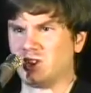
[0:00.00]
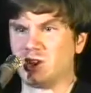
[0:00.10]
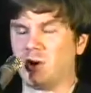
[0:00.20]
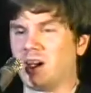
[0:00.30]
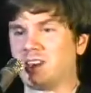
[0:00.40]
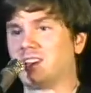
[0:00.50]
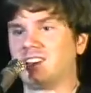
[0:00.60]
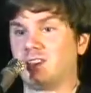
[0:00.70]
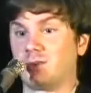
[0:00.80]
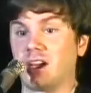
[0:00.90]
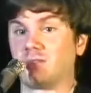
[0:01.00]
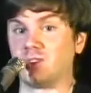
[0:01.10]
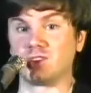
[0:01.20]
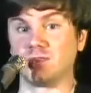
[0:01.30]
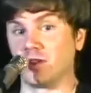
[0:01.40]
you know, identity theft
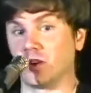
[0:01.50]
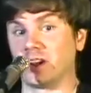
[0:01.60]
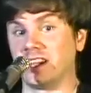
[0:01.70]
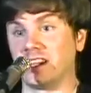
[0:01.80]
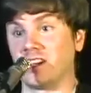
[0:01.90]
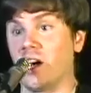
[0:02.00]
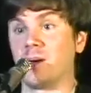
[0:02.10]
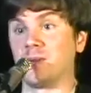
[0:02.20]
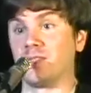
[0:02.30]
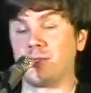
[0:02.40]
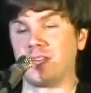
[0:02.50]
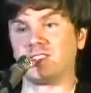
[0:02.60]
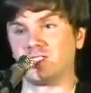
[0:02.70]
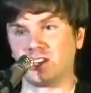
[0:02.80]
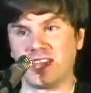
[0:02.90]
is a very common thing
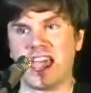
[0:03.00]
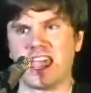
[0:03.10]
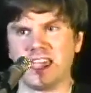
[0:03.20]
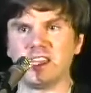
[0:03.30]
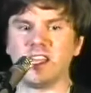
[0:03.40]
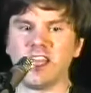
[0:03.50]
today,